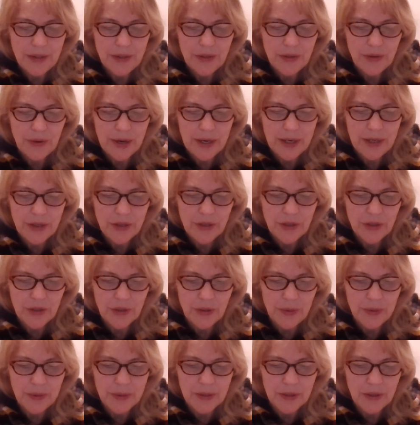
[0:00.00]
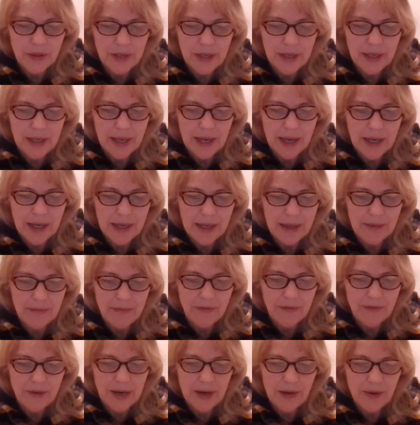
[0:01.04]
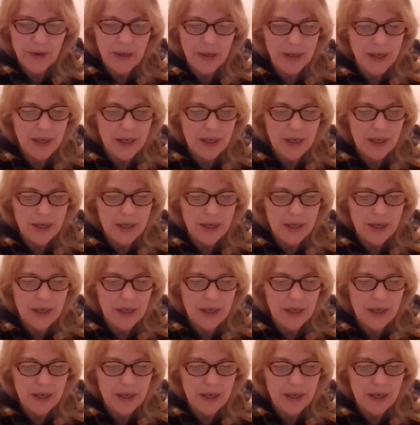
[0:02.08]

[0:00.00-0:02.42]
stranger who was looking at him very